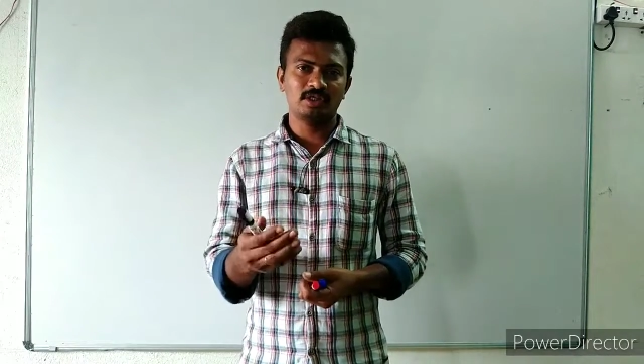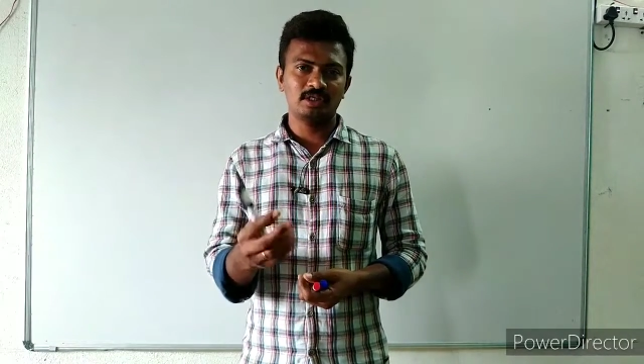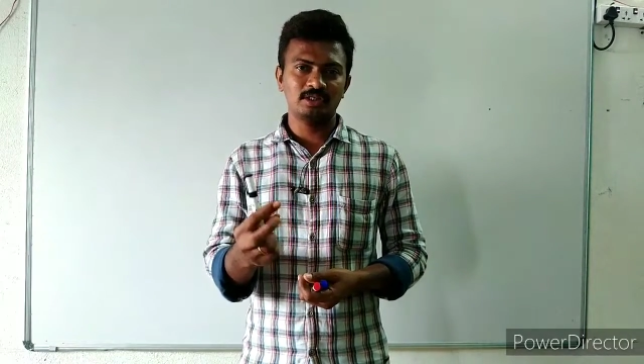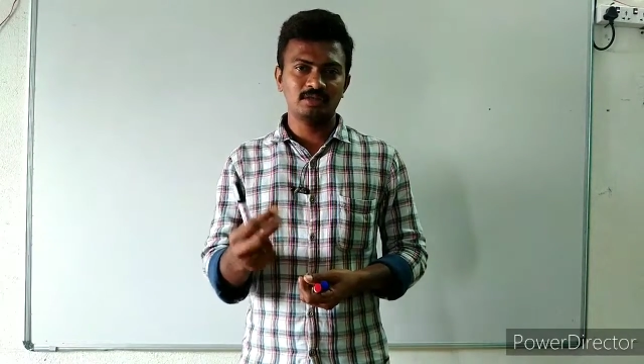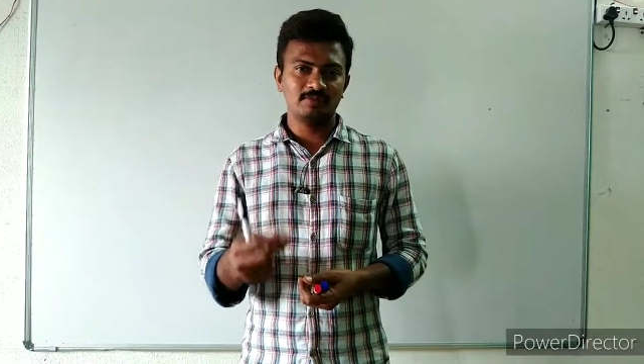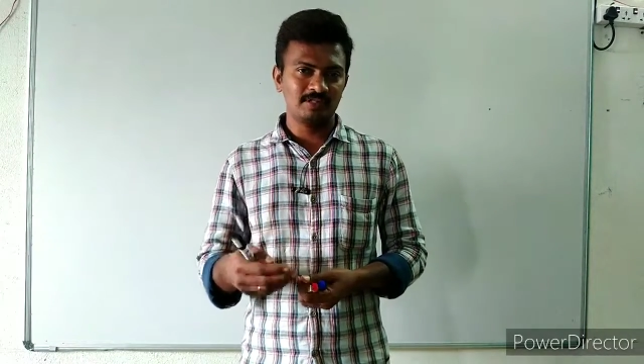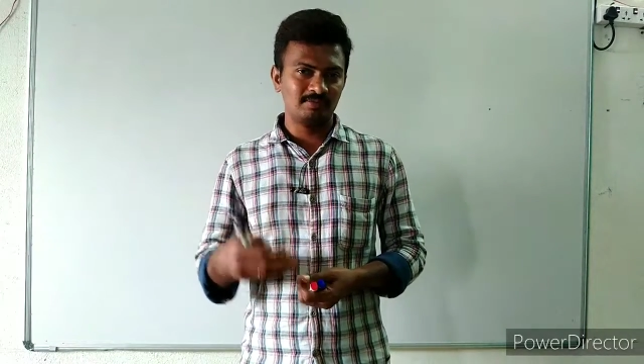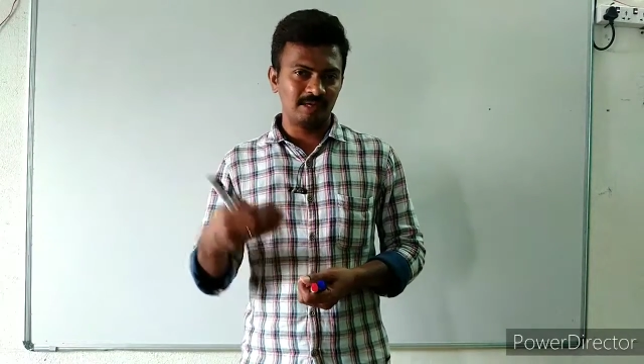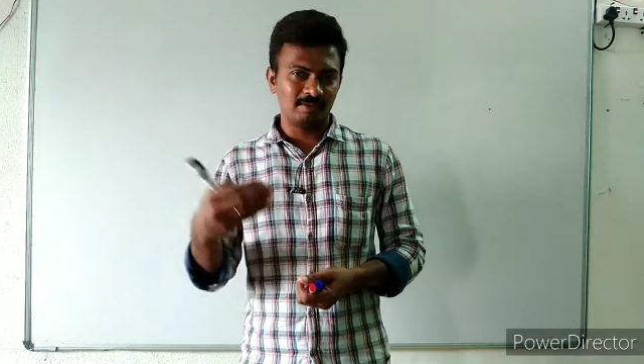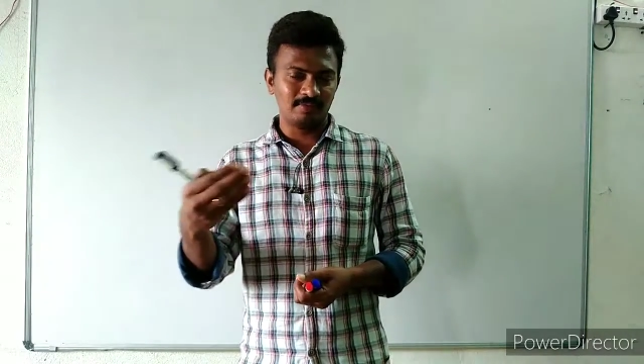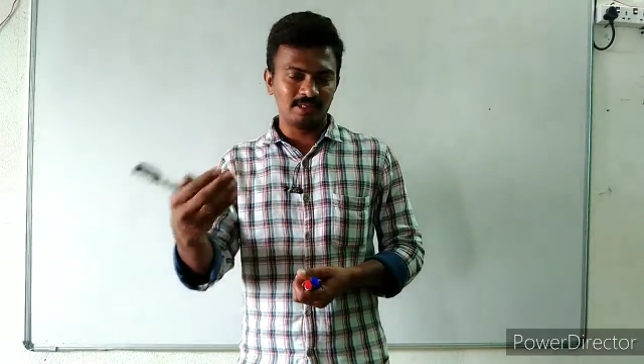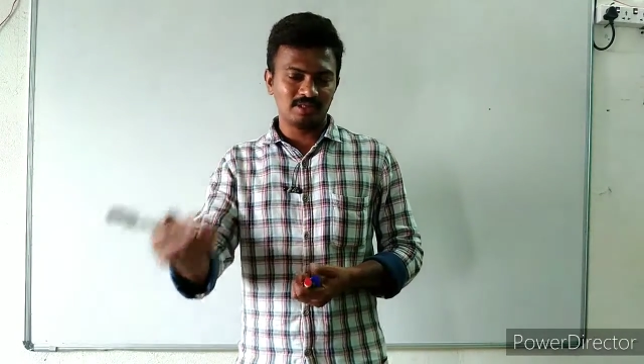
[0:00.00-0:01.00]
energy which we
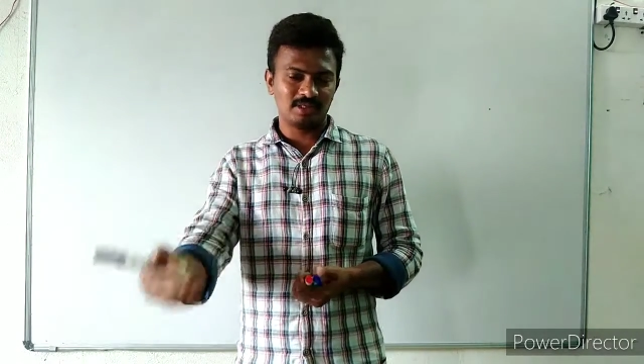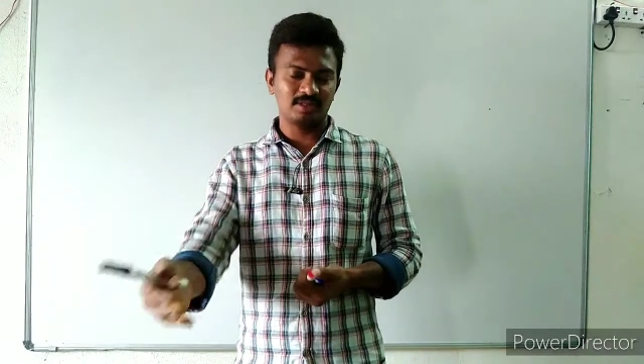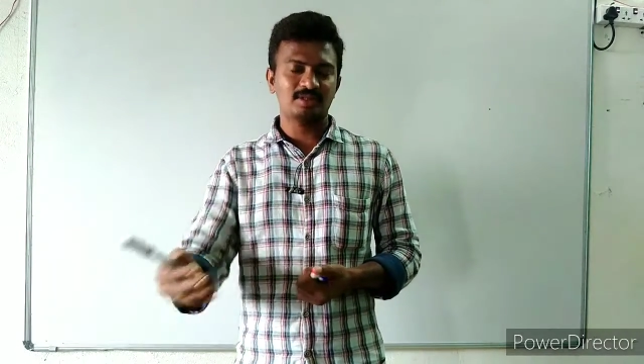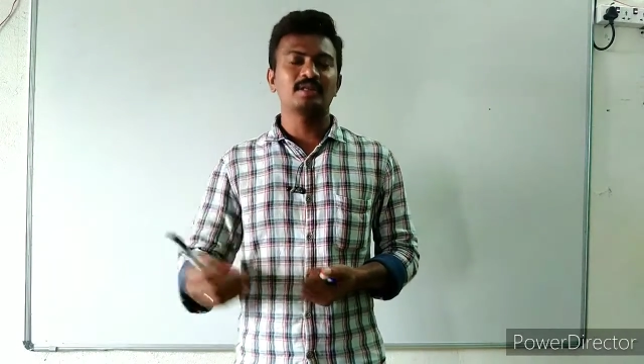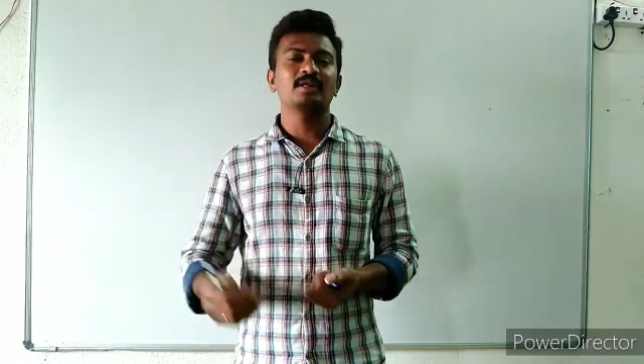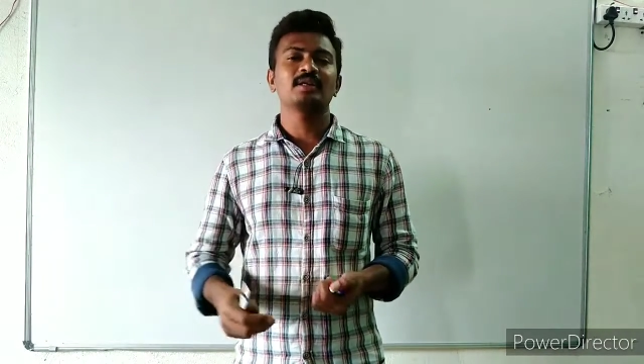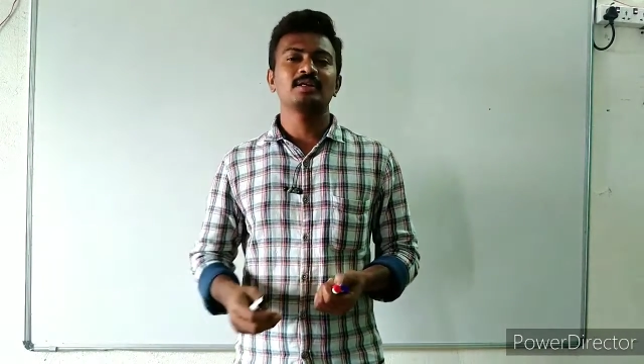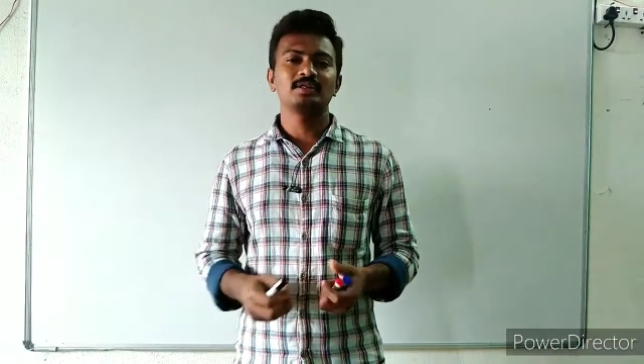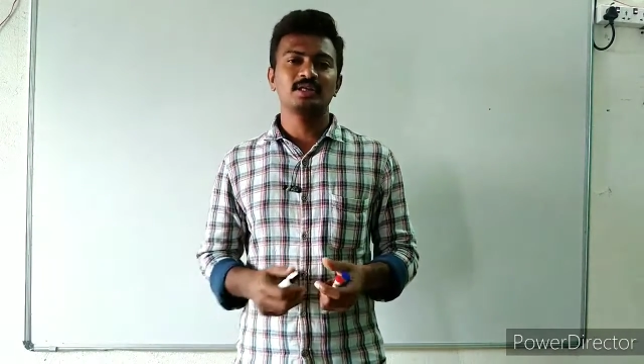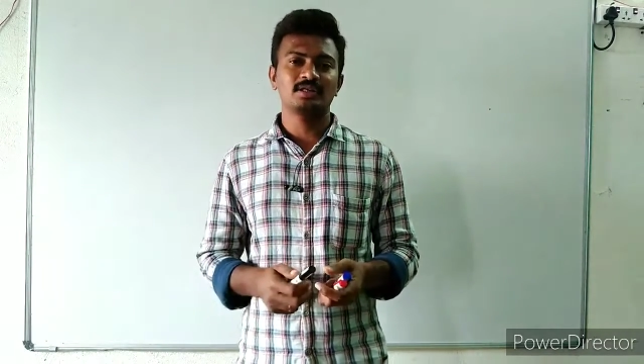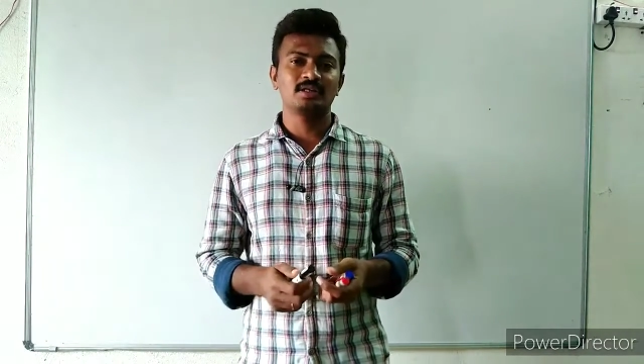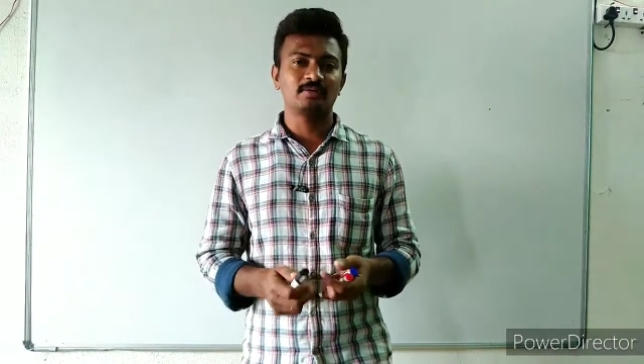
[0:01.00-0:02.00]
have discussed
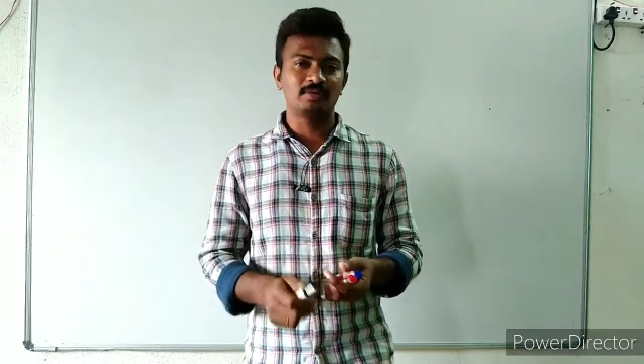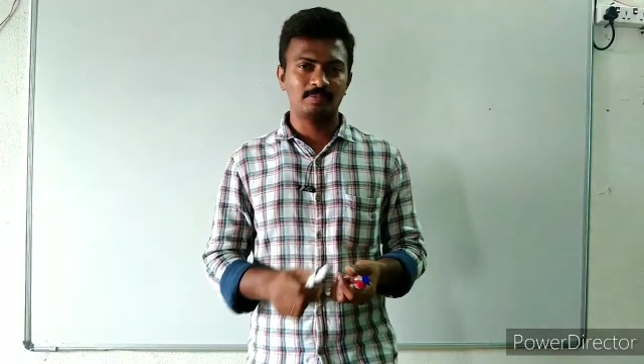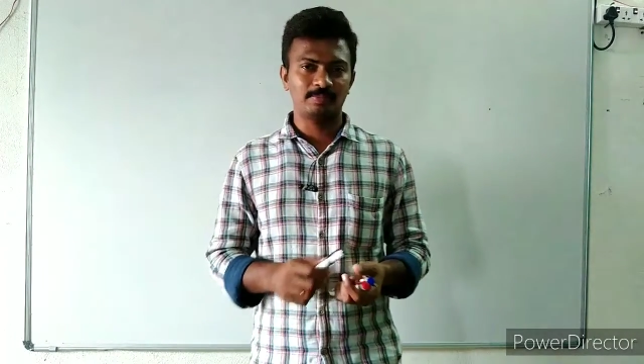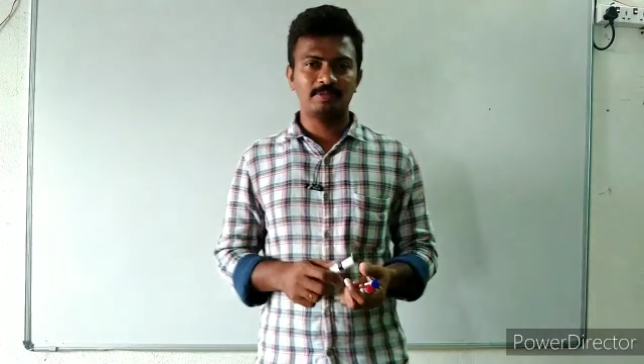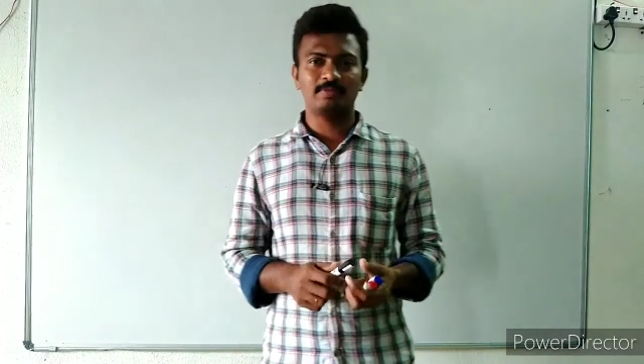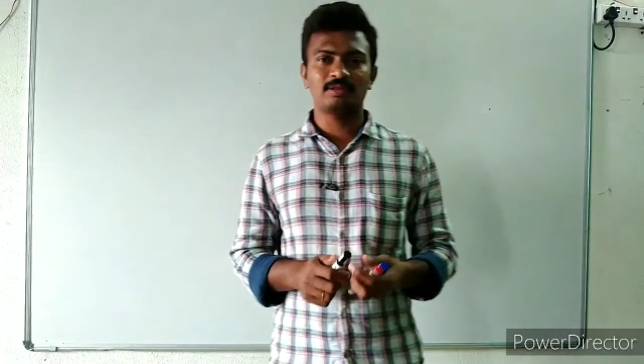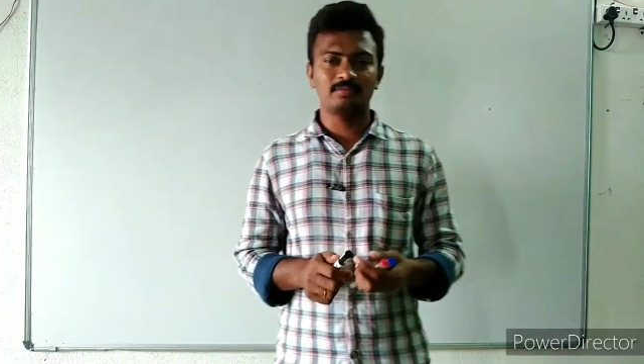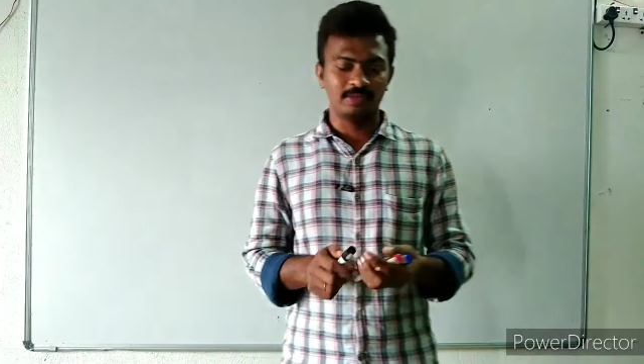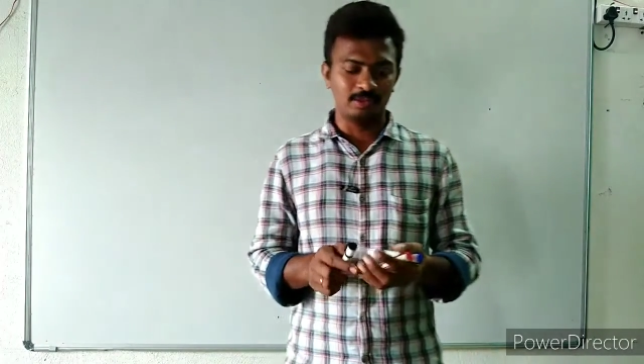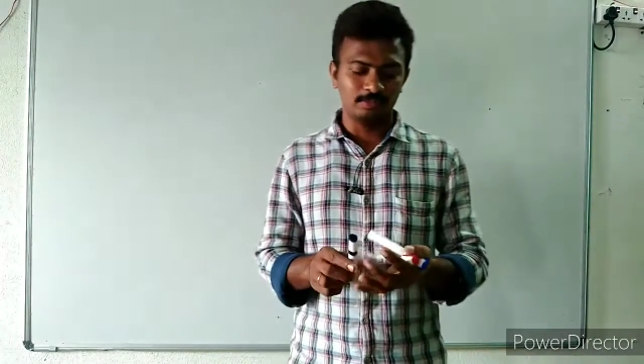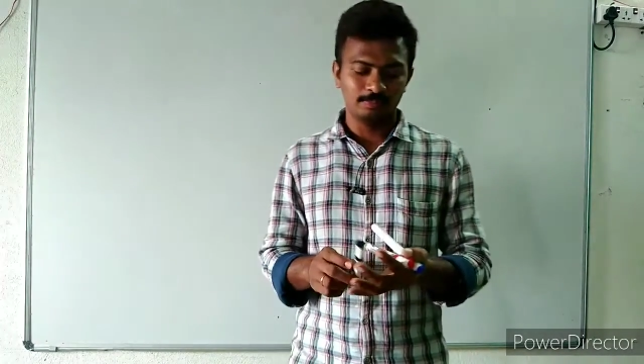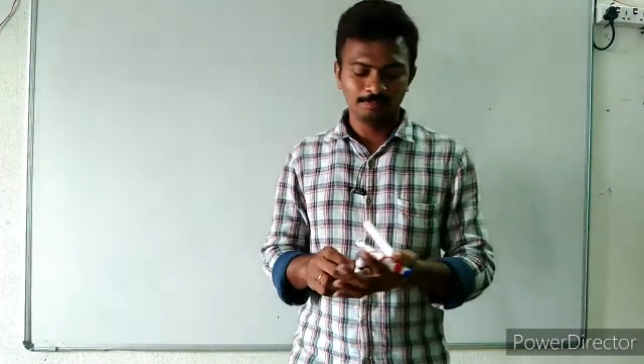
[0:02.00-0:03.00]
just in our previous
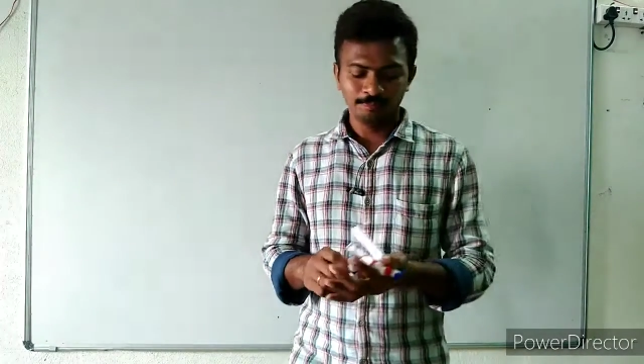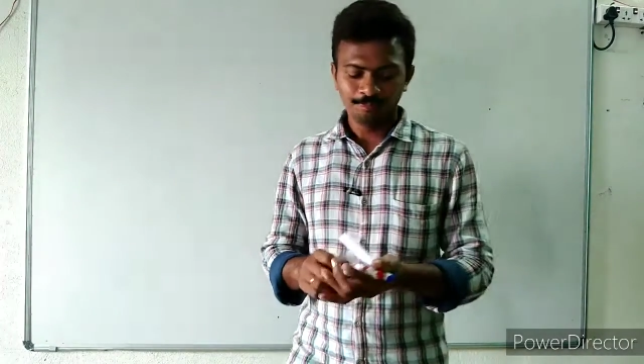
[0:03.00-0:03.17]
video.